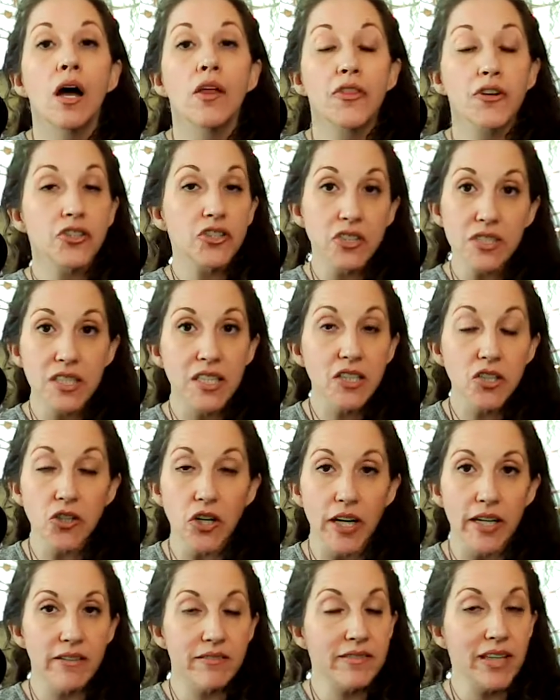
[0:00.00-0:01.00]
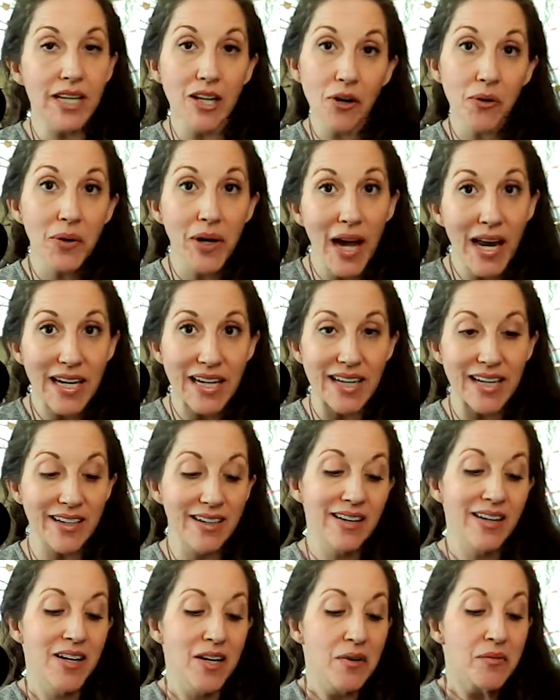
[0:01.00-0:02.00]
They're just ignorant. They don't get it.
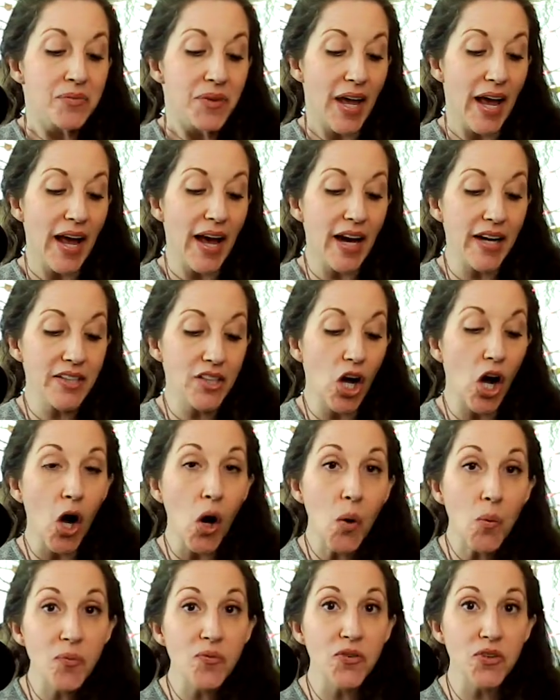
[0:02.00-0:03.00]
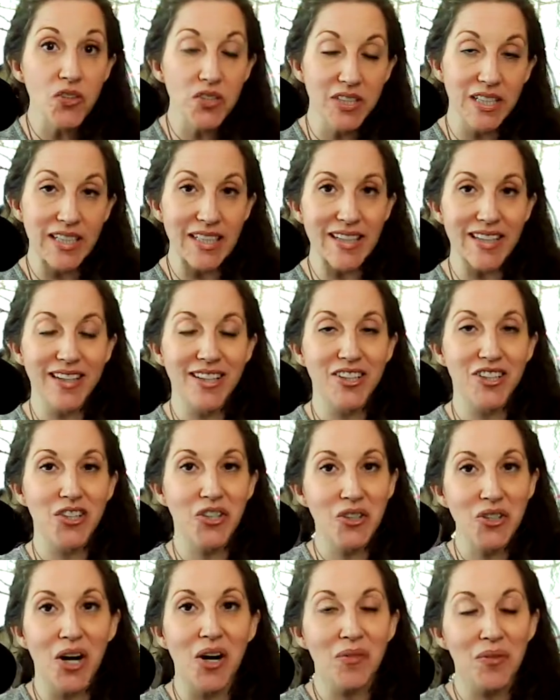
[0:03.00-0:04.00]
And hopefully,
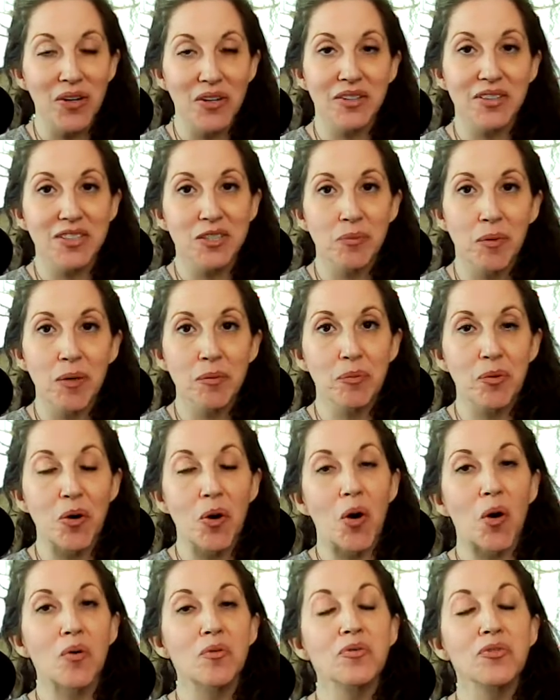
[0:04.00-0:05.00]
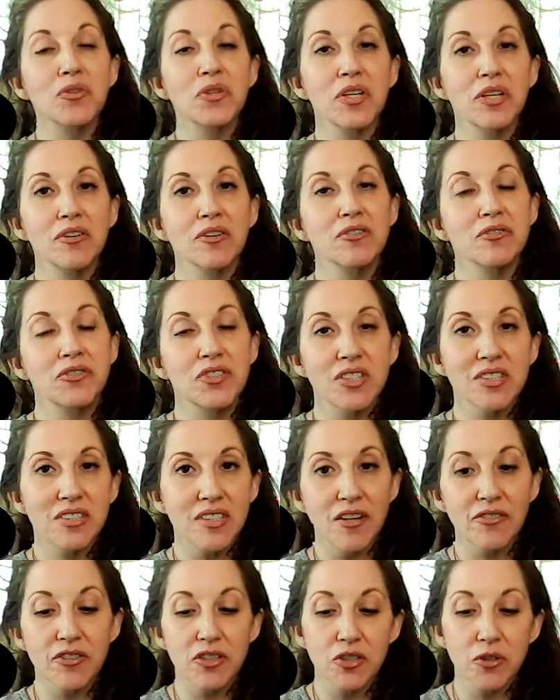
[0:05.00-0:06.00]
you're not one of these people. Hopefully, you've
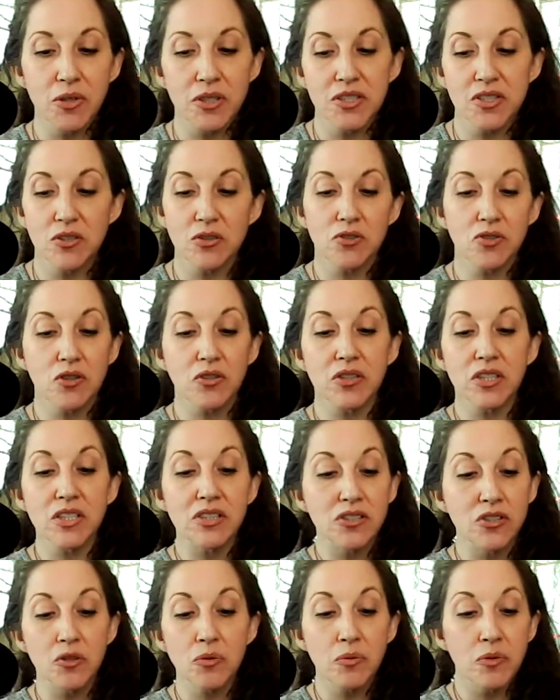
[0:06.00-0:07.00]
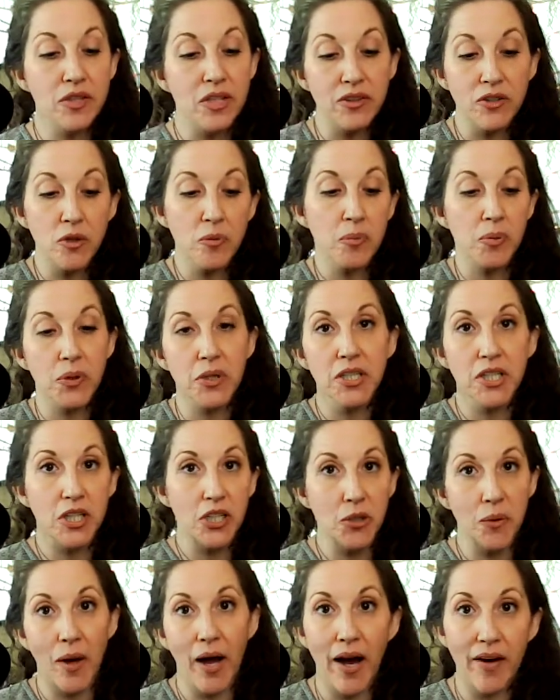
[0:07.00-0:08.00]
discovered crystals, or at least you think they're pretty
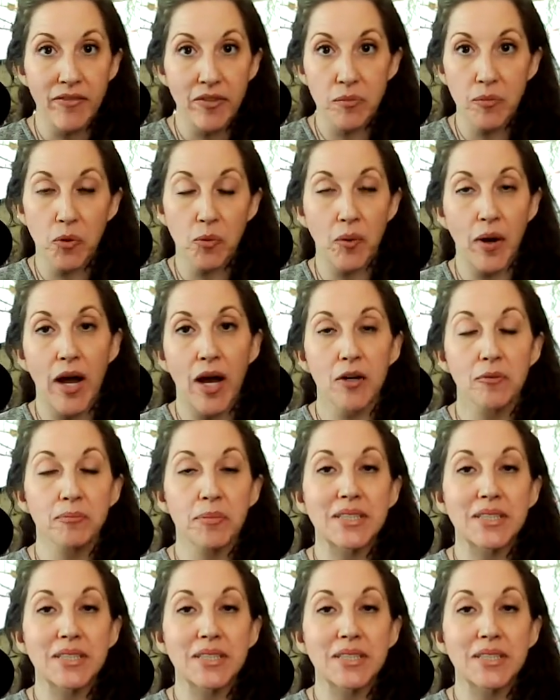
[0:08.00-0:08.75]
and you have them around.